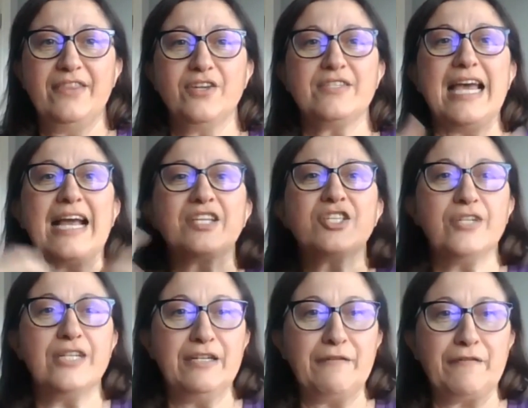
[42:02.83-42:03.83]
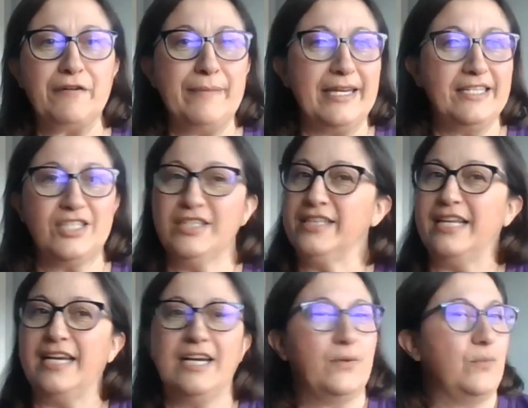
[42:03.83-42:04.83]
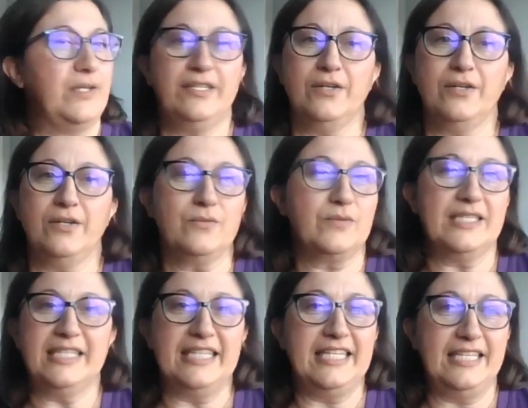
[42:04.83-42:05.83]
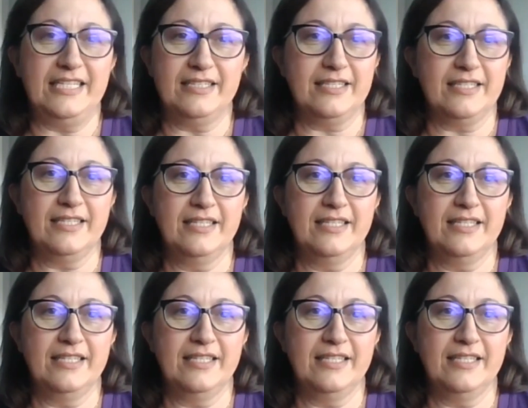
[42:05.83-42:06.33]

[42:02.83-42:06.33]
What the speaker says: There's extra information that we don't really need.